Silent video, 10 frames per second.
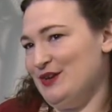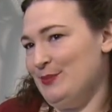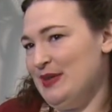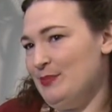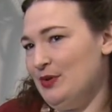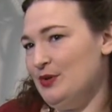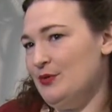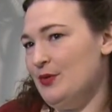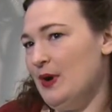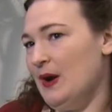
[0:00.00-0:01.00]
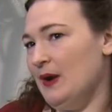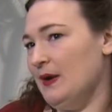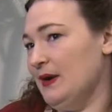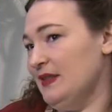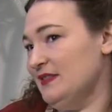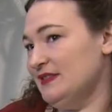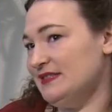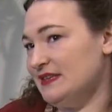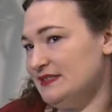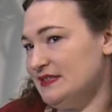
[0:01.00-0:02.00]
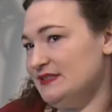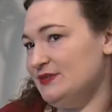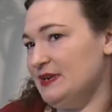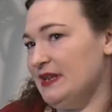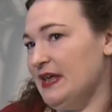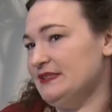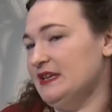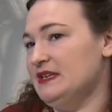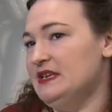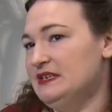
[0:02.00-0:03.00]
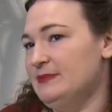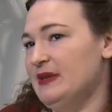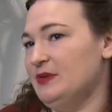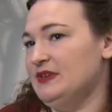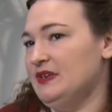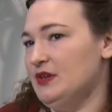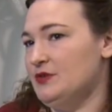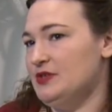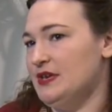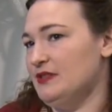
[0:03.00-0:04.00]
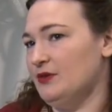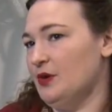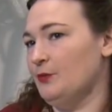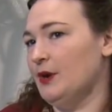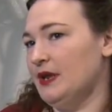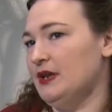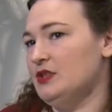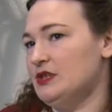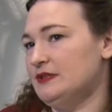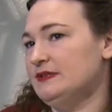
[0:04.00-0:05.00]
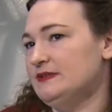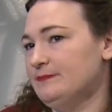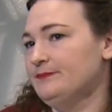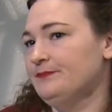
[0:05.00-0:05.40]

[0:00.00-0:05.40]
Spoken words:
people who are in the sex industry in Alaska need to be able to negotiate their own work conditions.